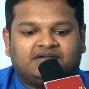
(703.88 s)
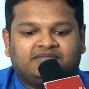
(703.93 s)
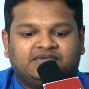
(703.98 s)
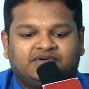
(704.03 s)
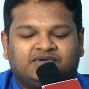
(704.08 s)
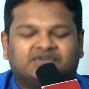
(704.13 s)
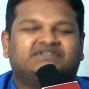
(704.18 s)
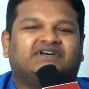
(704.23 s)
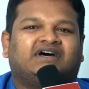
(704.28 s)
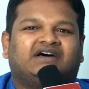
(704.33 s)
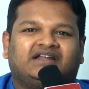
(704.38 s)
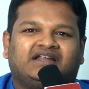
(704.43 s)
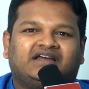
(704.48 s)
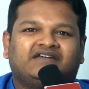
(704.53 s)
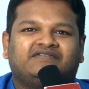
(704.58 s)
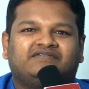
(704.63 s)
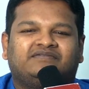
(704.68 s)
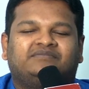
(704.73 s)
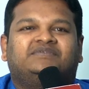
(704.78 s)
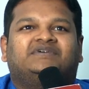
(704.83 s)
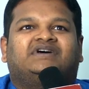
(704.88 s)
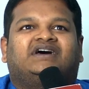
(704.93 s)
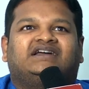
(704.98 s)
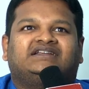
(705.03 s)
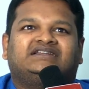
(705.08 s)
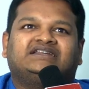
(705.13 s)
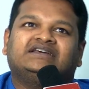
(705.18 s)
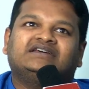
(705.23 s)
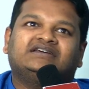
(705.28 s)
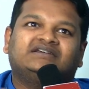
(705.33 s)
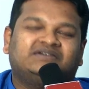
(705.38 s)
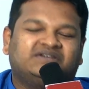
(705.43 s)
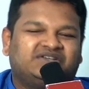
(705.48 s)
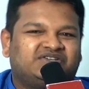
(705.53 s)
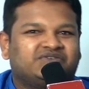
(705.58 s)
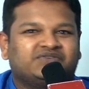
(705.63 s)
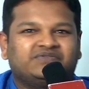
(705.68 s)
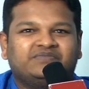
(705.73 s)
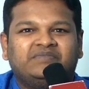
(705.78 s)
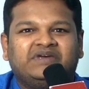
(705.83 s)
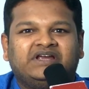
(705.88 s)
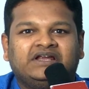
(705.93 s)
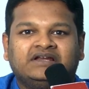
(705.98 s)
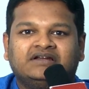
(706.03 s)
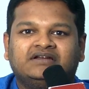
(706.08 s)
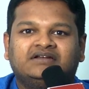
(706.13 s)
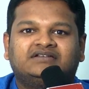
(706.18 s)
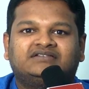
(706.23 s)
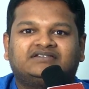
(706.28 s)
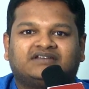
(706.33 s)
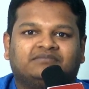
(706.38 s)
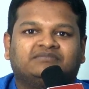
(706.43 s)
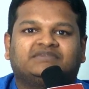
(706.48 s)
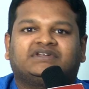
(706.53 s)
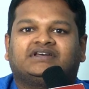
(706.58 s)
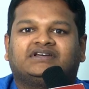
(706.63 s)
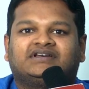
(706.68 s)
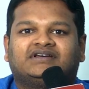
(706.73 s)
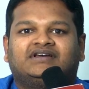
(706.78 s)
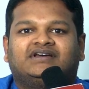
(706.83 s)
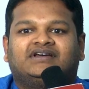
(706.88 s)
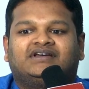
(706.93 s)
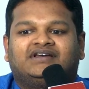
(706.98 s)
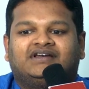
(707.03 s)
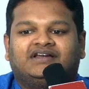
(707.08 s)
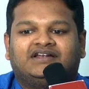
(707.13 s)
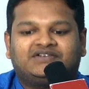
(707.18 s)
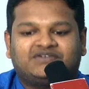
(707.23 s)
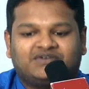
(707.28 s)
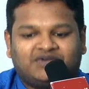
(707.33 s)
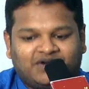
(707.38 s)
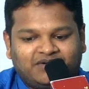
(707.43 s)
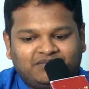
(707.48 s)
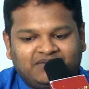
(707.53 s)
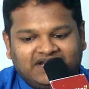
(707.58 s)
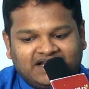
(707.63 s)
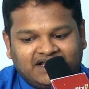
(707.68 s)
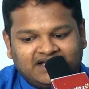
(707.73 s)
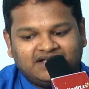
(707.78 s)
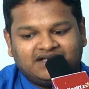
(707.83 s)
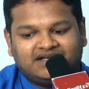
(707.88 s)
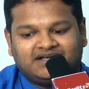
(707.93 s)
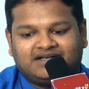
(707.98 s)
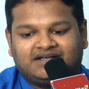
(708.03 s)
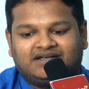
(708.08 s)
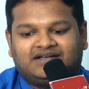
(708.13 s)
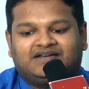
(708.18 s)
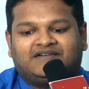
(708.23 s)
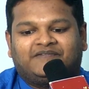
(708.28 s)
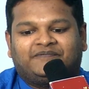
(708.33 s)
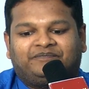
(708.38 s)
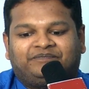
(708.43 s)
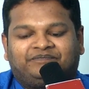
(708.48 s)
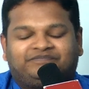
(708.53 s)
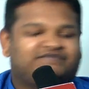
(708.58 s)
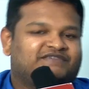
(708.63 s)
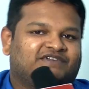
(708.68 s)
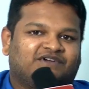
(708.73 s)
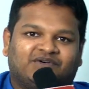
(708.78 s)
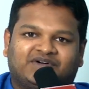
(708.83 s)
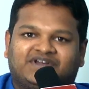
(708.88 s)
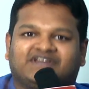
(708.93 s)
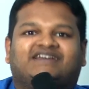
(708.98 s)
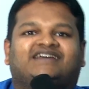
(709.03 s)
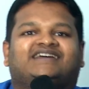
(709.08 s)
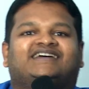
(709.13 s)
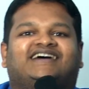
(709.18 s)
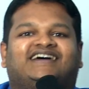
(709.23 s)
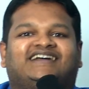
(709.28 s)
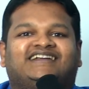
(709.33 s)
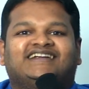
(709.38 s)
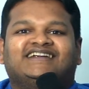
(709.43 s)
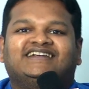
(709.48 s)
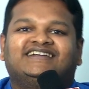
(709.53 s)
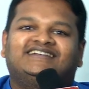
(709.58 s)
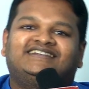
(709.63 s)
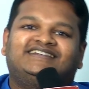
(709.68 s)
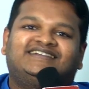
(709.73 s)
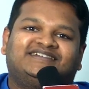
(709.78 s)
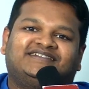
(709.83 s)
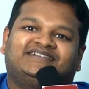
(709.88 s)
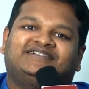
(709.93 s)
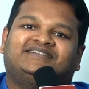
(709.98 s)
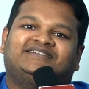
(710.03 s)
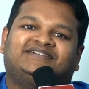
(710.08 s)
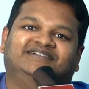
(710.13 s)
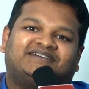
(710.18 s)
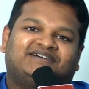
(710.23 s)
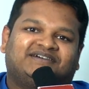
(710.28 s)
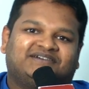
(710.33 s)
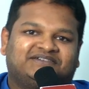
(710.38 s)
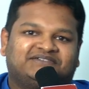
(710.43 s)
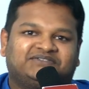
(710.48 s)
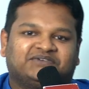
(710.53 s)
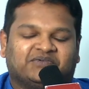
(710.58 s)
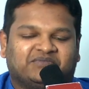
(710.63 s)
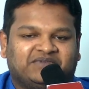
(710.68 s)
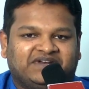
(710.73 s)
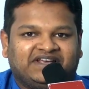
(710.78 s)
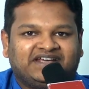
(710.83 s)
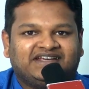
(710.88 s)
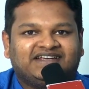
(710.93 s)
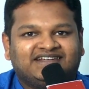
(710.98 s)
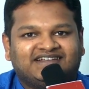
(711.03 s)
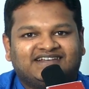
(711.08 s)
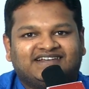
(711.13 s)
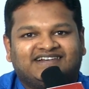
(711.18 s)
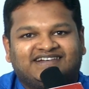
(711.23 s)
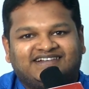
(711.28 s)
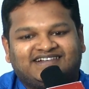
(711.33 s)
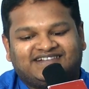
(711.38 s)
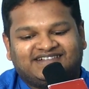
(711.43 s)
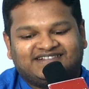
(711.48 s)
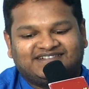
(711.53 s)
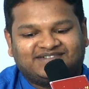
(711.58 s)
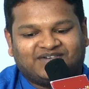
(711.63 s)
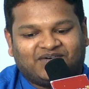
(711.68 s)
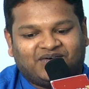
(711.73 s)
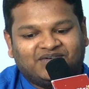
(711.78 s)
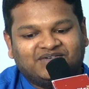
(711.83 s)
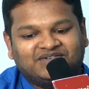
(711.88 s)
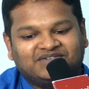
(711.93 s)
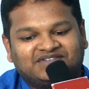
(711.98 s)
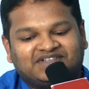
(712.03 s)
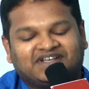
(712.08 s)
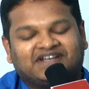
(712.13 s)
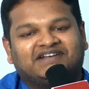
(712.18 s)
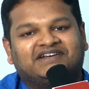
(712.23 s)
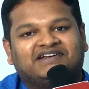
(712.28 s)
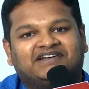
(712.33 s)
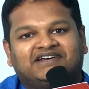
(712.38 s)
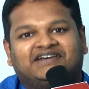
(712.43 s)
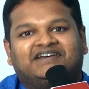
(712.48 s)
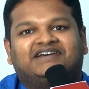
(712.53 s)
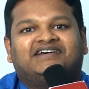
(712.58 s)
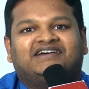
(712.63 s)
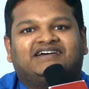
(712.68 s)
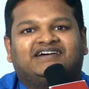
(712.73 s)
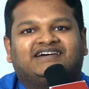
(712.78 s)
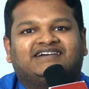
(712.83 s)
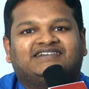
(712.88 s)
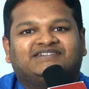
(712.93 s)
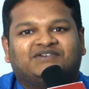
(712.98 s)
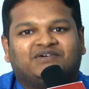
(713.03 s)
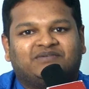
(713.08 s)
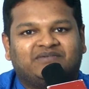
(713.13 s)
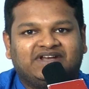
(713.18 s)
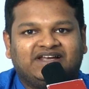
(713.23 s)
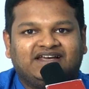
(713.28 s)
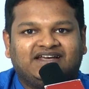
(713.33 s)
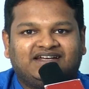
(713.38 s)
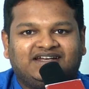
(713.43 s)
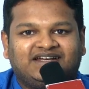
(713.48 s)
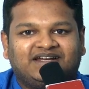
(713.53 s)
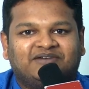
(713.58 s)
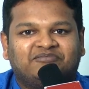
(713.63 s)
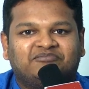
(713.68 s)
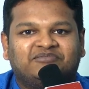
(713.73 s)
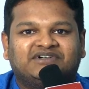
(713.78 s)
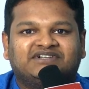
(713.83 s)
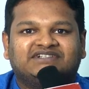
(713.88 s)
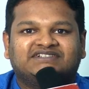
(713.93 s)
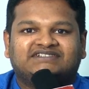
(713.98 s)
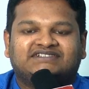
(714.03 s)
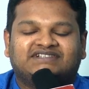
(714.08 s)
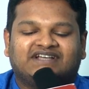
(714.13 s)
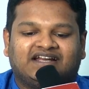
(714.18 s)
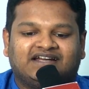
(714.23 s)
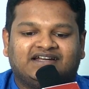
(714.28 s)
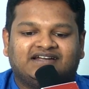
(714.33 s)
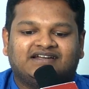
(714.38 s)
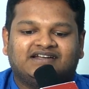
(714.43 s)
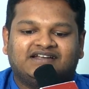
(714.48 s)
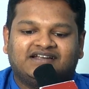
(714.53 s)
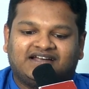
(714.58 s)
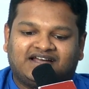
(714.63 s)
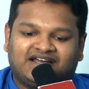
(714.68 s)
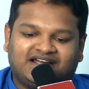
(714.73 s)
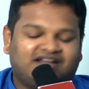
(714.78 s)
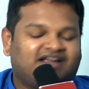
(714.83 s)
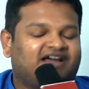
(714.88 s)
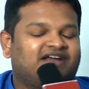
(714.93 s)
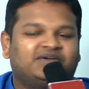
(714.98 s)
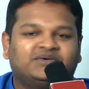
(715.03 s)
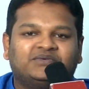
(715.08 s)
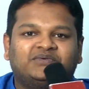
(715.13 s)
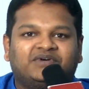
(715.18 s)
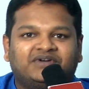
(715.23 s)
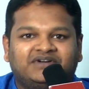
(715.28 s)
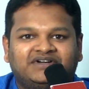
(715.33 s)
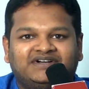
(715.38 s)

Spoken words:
because our life, I think it should mean something. It should not be like, okay, I did so many songs and so many hit numbers, and I don't